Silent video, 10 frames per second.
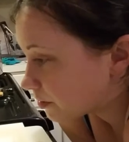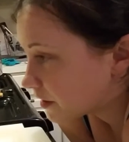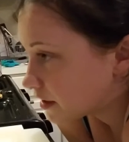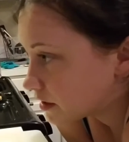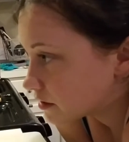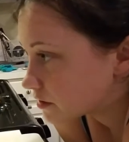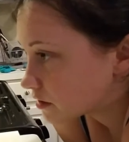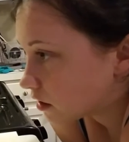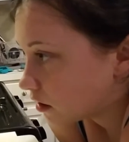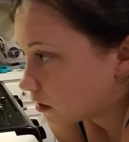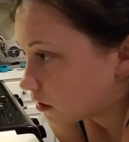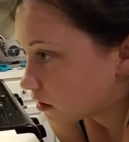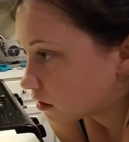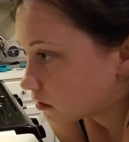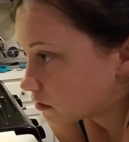These
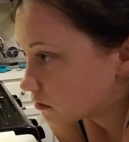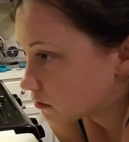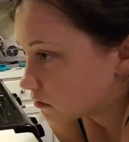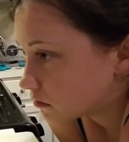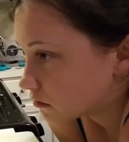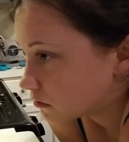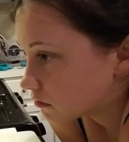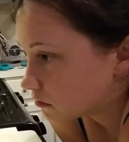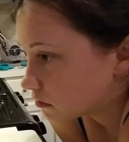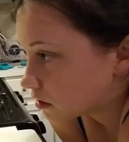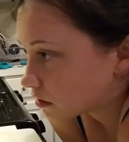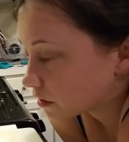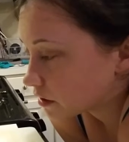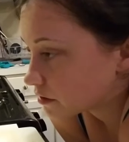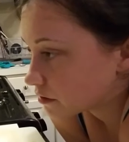are, oh,
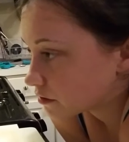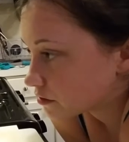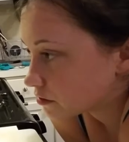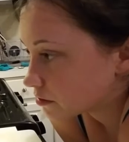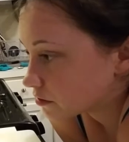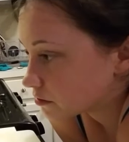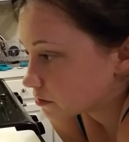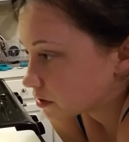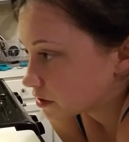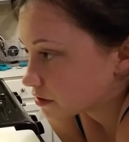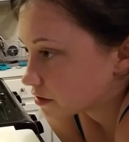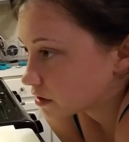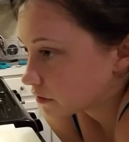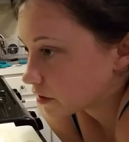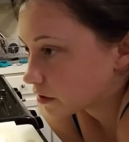that's super duper, I shouldn't have
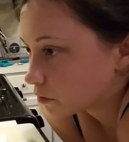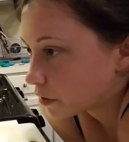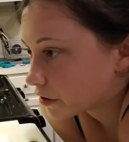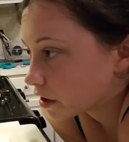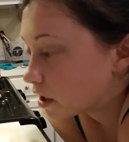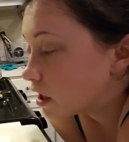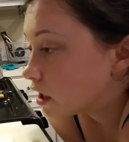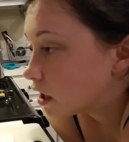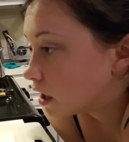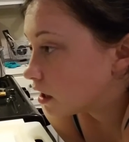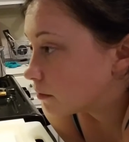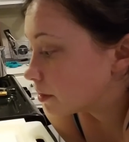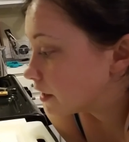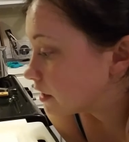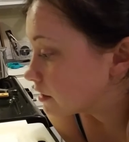left that in the water.
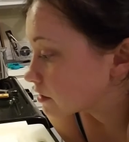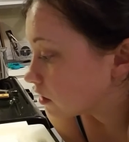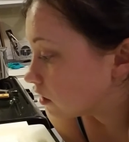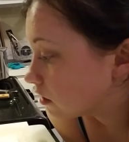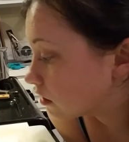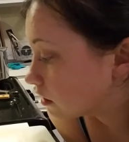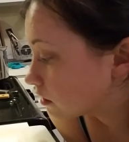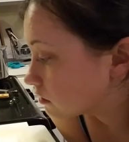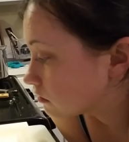These are